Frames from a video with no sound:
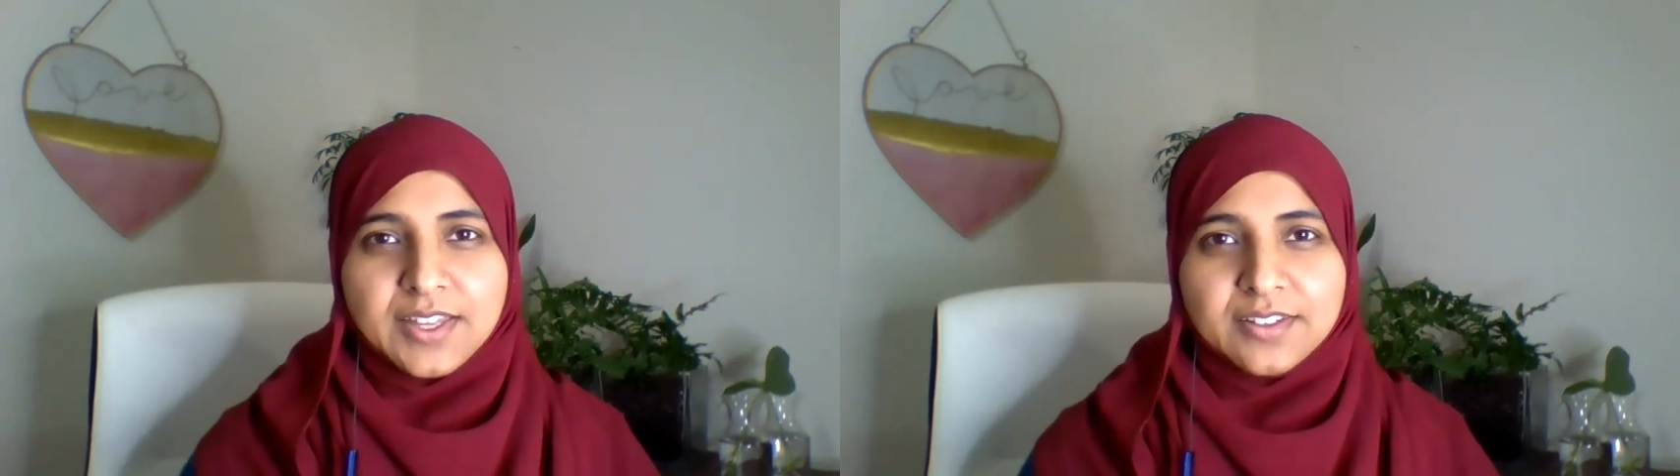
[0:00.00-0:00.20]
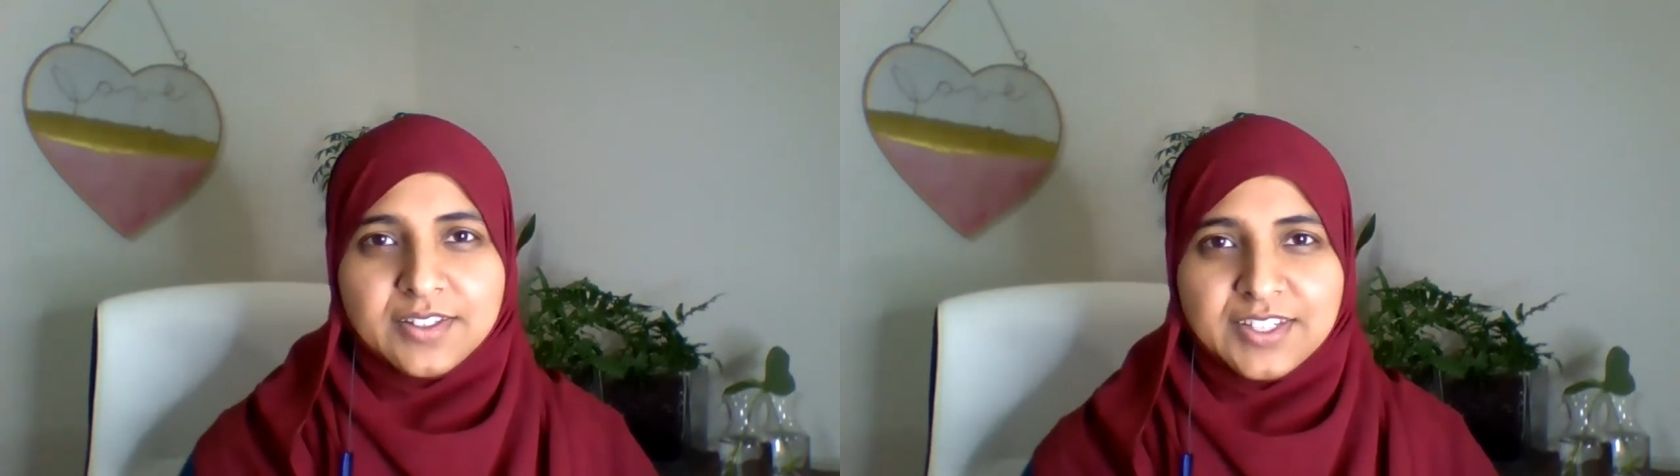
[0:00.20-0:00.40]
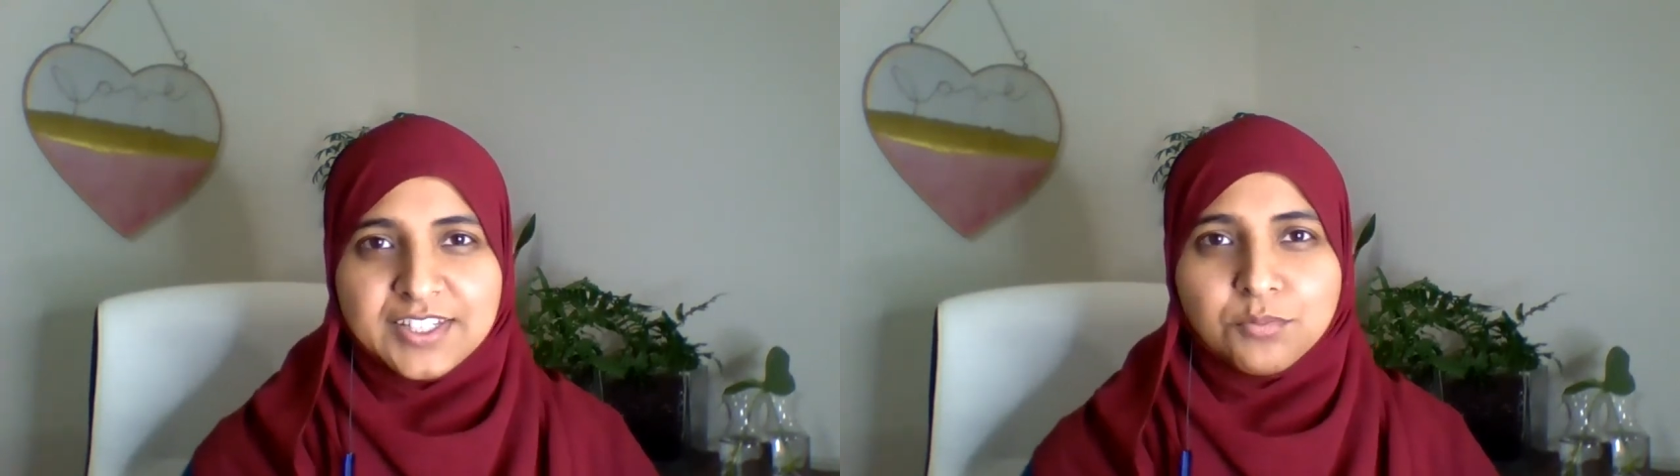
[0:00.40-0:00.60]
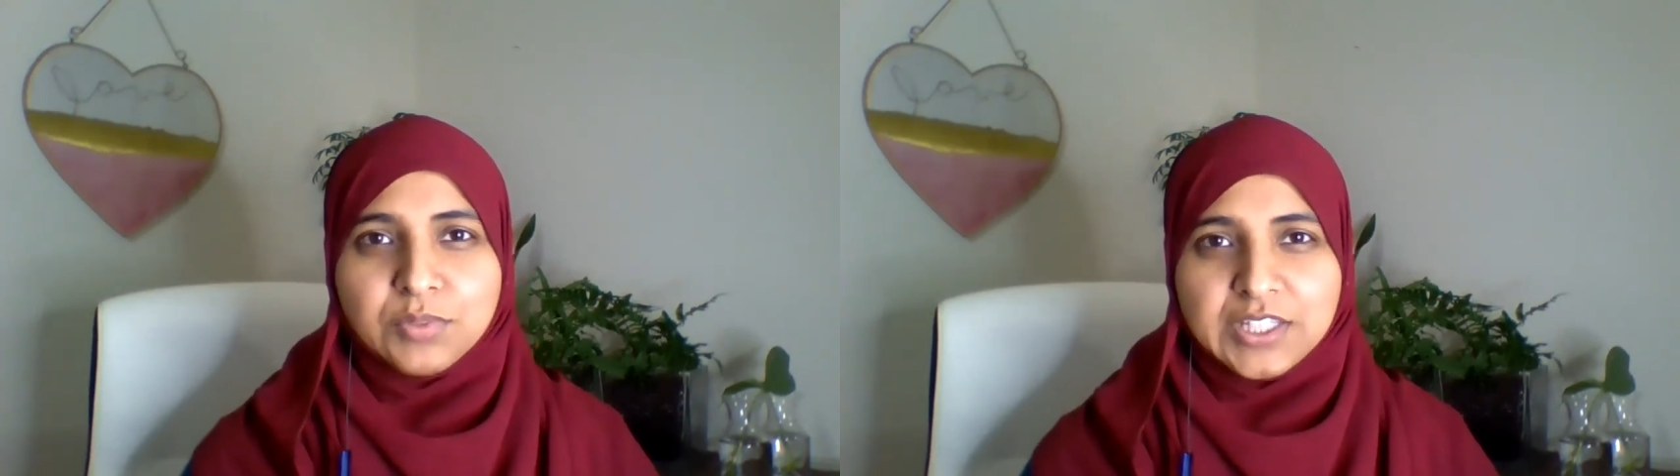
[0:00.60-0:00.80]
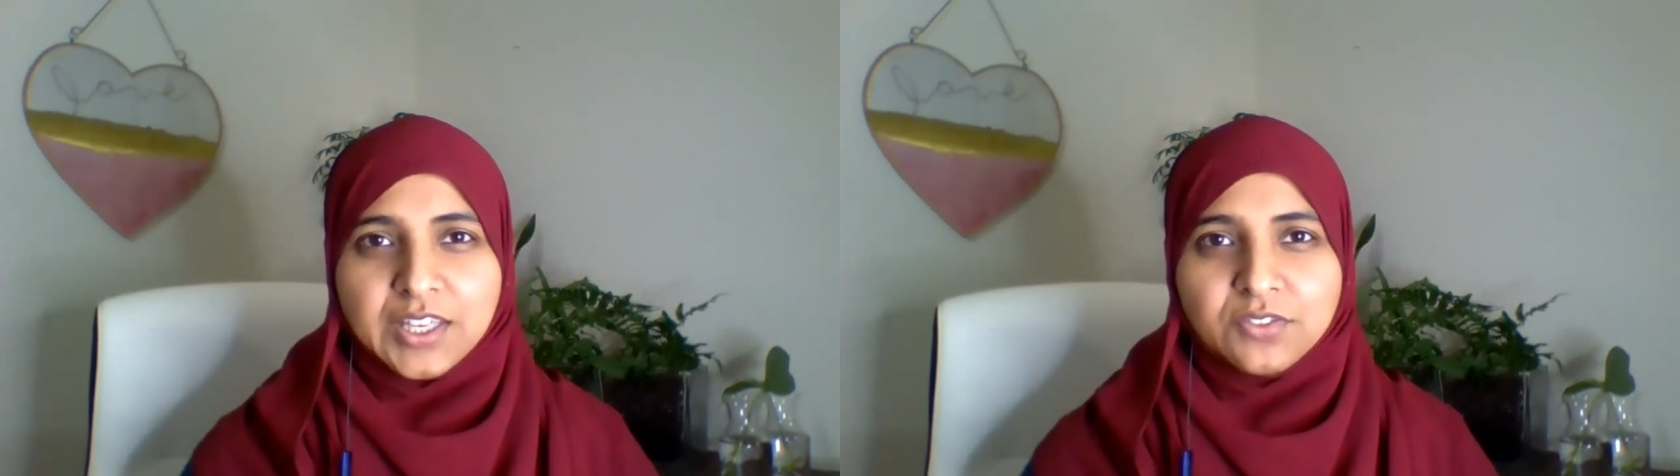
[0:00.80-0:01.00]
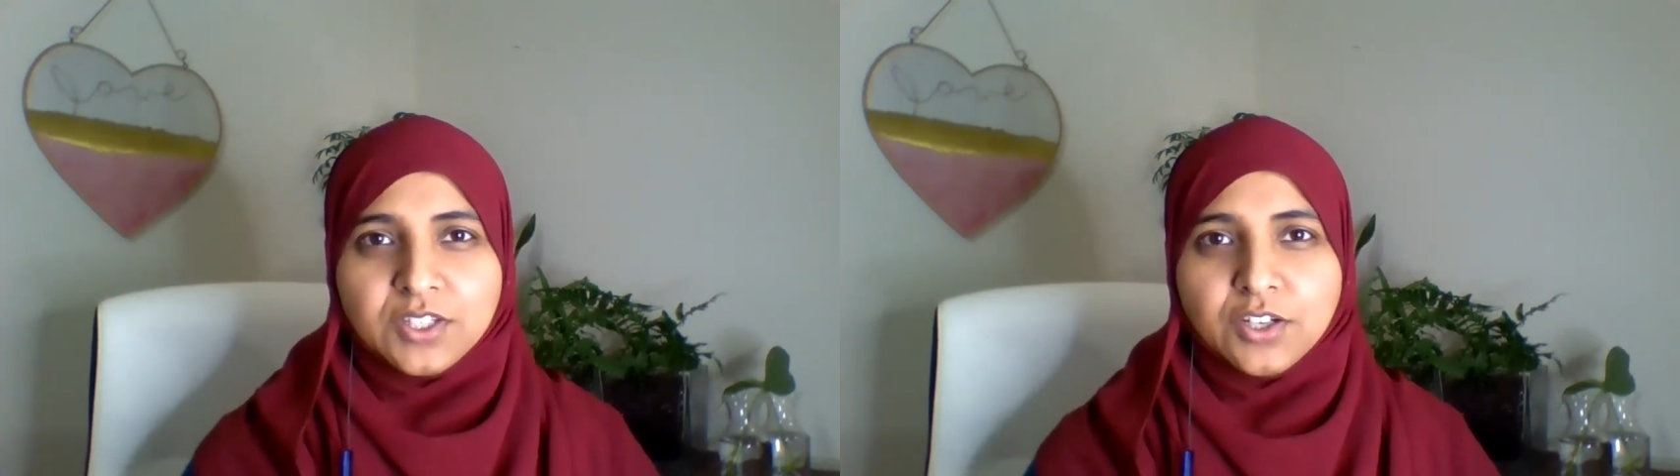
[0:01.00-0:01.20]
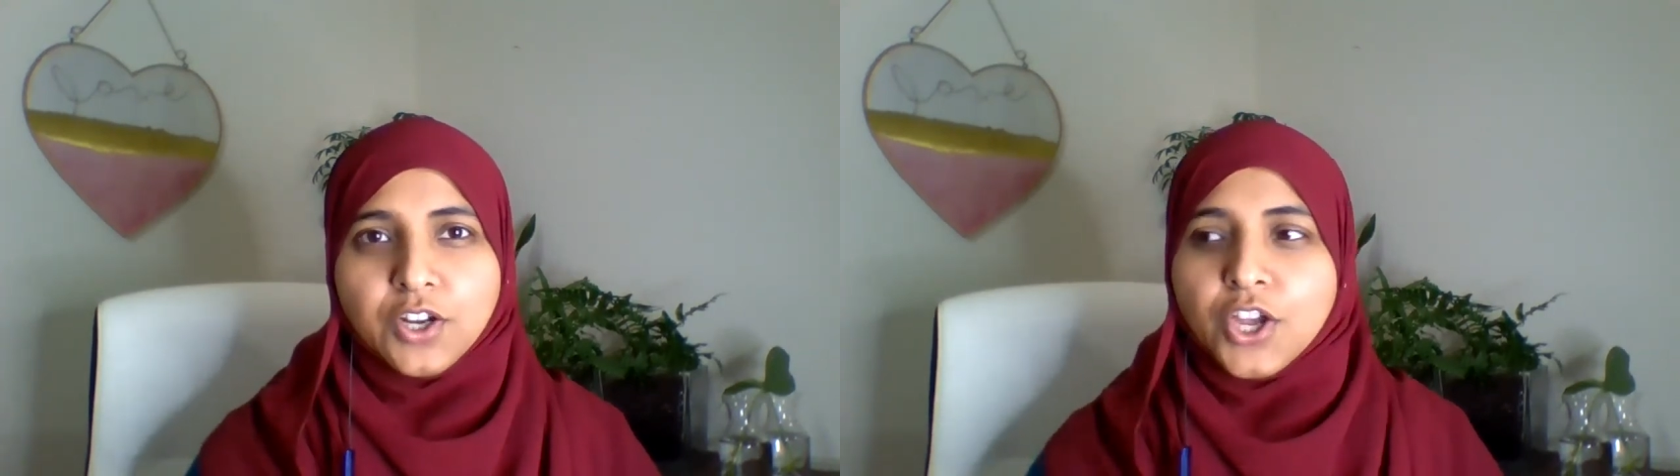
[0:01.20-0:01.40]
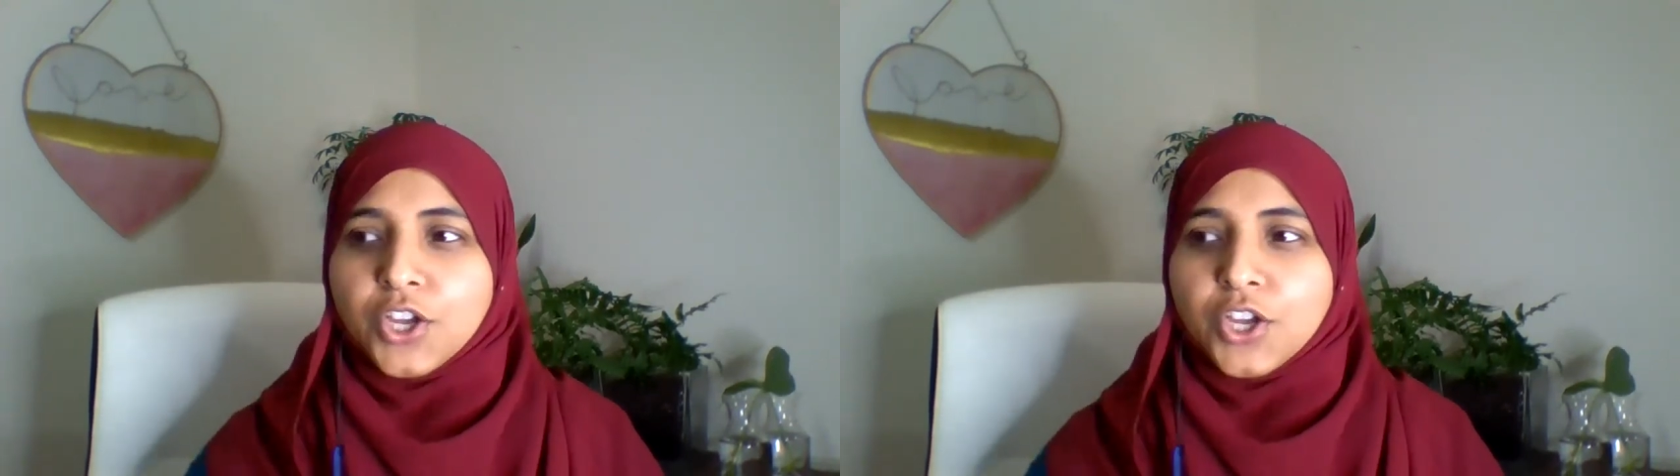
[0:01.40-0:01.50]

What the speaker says: that needy behavior,